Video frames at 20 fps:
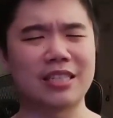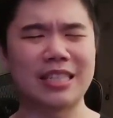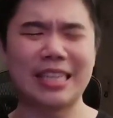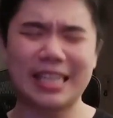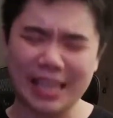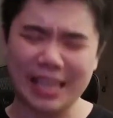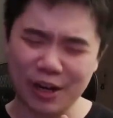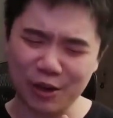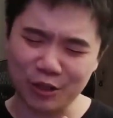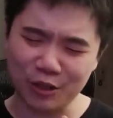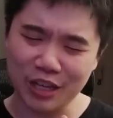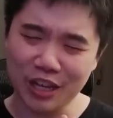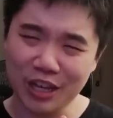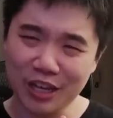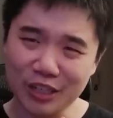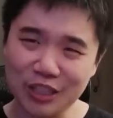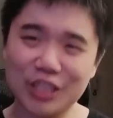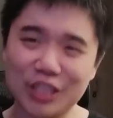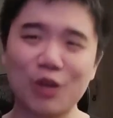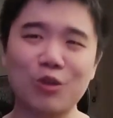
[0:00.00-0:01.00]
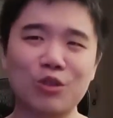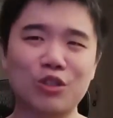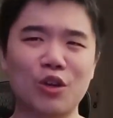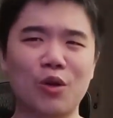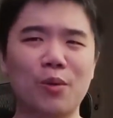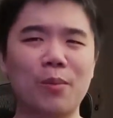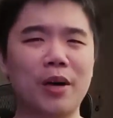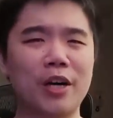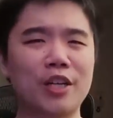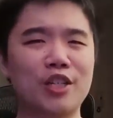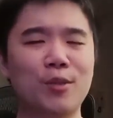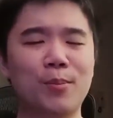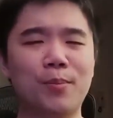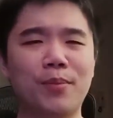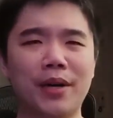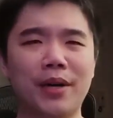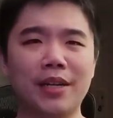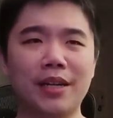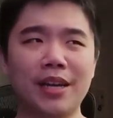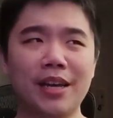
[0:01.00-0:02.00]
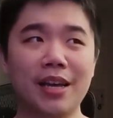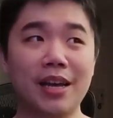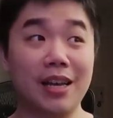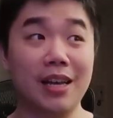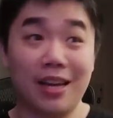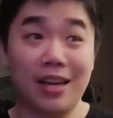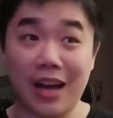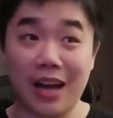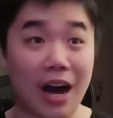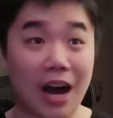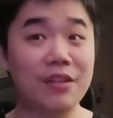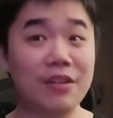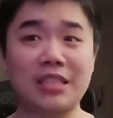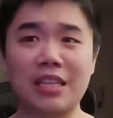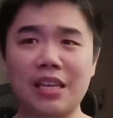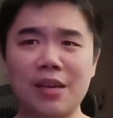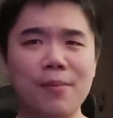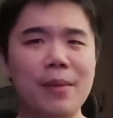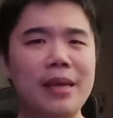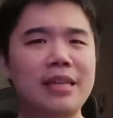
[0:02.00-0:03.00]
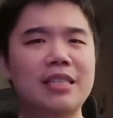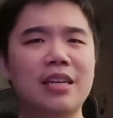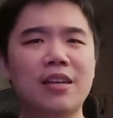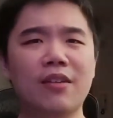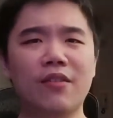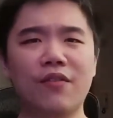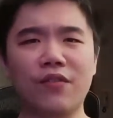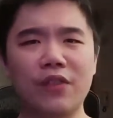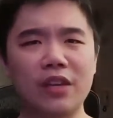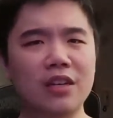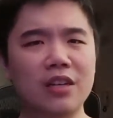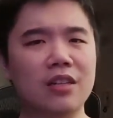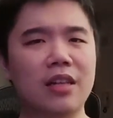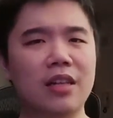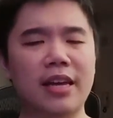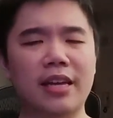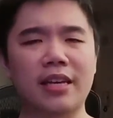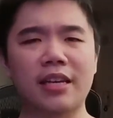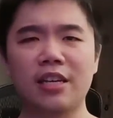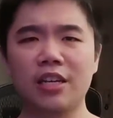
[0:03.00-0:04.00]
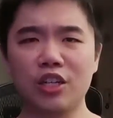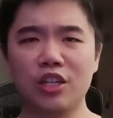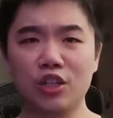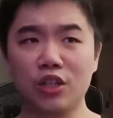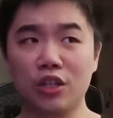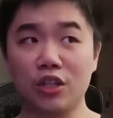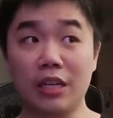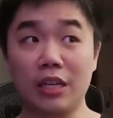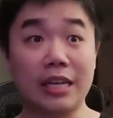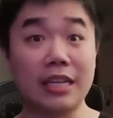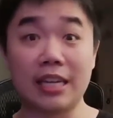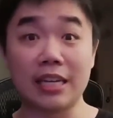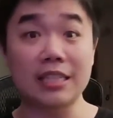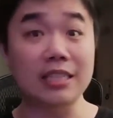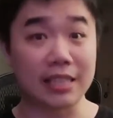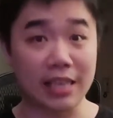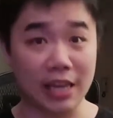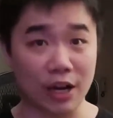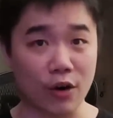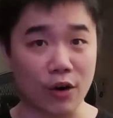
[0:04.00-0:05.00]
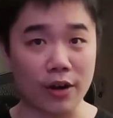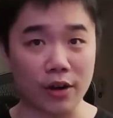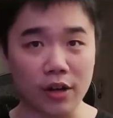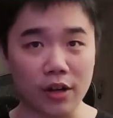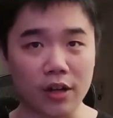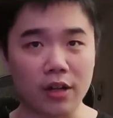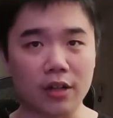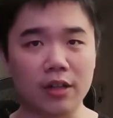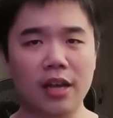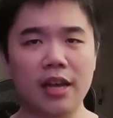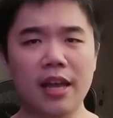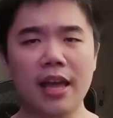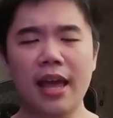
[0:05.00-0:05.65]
He cares so so much, but obviously he makes it feel like he doesn't care at all.